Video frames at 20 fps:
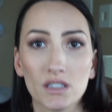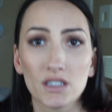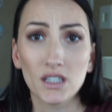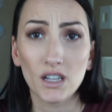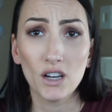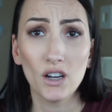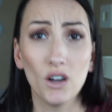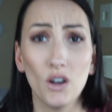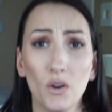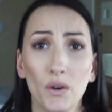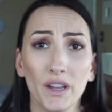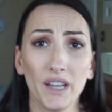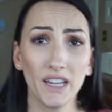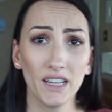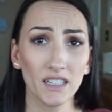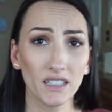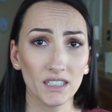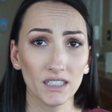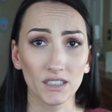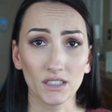So
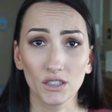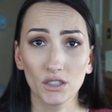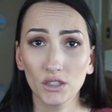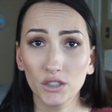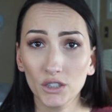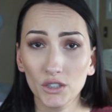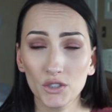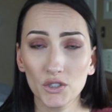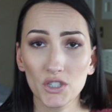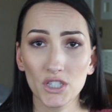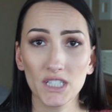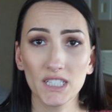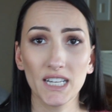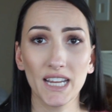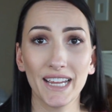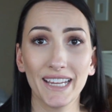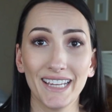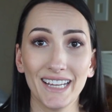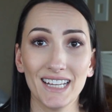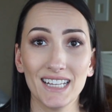in conclusion,
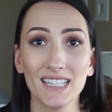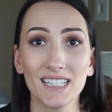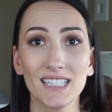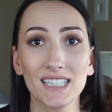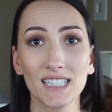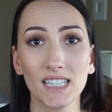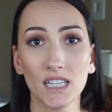I guess